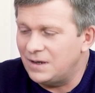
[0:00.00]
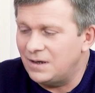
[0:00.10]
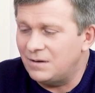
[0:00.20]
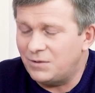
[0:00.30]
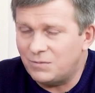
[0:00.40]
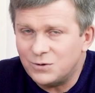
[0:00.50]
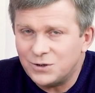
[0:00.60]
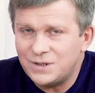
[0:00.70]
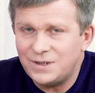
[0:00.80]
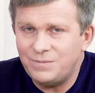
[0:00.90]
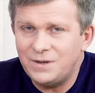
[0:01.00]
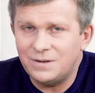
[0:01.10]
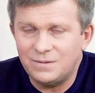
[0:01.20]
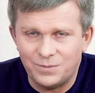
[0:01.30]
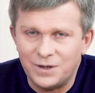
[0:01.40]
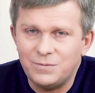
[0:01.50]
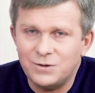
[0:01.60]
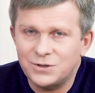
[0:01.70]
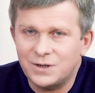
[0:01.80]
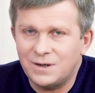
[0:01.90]
You will help yourself
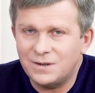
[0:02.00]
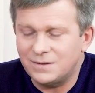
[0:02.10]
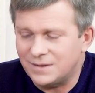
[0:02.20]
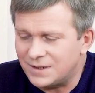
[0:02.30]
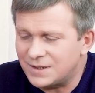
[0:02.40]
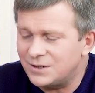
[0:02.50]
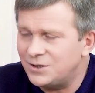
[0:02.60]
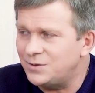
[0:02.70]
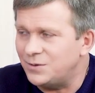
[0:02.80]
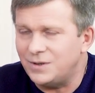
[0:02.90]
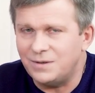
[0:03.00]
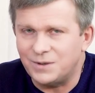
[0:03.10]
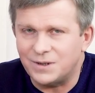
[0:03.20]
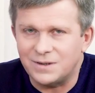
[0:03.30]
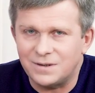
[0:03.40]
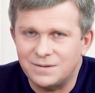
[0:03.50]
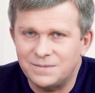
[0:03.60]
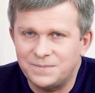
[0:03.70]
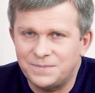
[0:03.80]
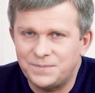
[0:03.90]
understand how to do that, tell others how to do
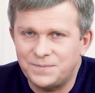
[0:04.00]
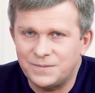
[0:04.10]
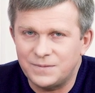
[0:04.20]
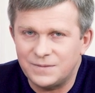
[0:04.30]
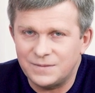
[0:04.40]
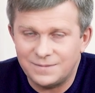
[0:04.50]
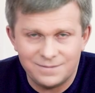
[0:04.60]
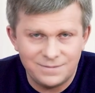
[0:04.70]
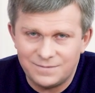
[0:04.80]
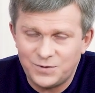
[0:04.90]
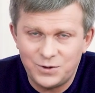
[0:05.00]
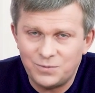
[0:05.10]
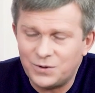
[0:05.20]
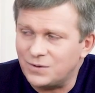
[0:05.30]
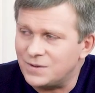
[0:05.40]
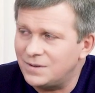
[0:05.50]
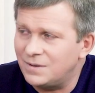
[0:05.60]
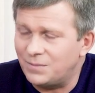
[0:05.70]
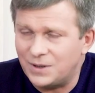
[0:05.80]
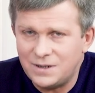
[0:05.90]
that. Everything is
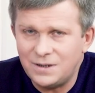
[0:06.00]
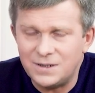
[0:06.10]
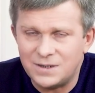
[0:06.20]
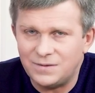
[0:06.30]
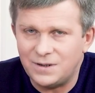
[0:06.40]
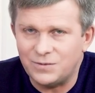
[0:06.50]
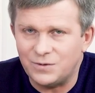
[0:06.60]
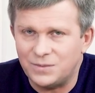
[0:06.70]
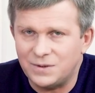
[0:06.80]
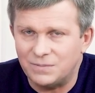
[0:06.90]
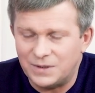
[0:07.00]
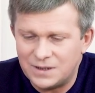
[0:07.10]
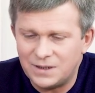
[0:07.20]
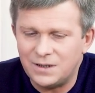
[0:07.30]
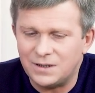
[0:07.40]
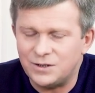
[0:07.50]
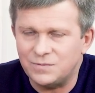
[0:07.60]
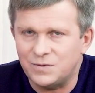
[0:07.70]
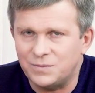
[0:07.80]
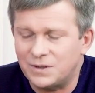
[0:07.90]
simple. Share your experience, true
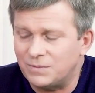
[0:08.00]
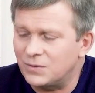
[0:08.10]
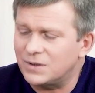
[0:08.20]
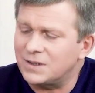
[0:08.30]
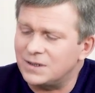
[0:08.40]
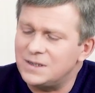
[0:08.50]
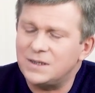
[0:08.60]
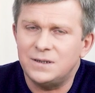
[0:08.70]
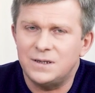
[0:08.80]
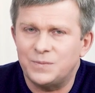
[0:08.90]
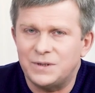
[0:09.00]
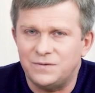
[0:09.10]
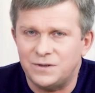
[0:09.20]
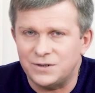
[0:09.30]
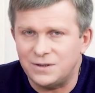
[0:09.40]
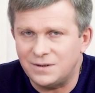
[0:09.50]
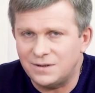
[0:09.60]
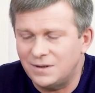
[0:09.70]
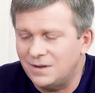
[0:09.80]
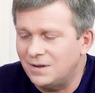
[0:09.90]
experience, just like the true people
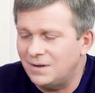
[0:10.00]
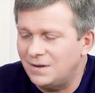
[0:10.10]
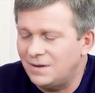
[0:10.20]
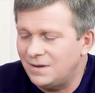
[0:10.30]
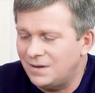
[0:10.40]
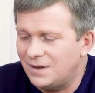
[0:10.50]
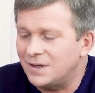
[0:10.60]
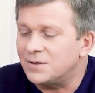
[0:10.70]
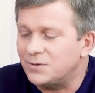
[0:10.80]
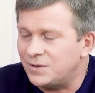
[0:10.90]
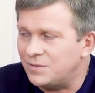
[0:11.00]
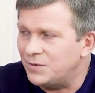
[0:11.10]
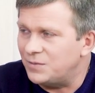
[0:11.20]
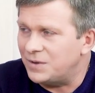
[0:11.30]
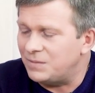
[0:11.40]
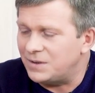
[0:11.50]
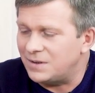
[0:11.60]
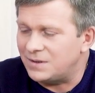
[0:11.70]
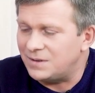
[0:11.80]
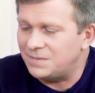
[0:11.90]
of faith whom we have mentioned.